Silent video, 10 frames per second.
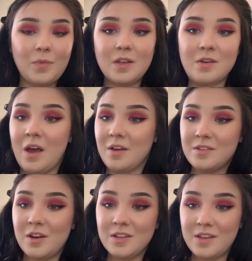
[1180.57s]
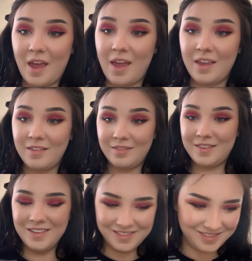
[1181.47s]
So how's y'all day?
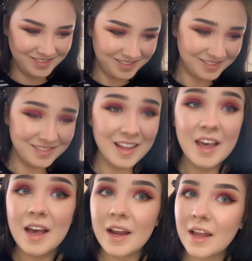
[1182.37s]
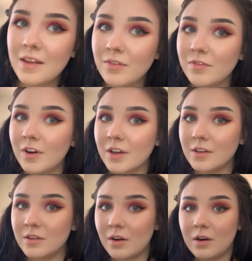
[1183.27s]
I can't even fucking
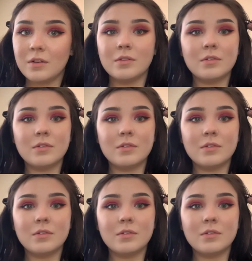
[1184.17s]
talk.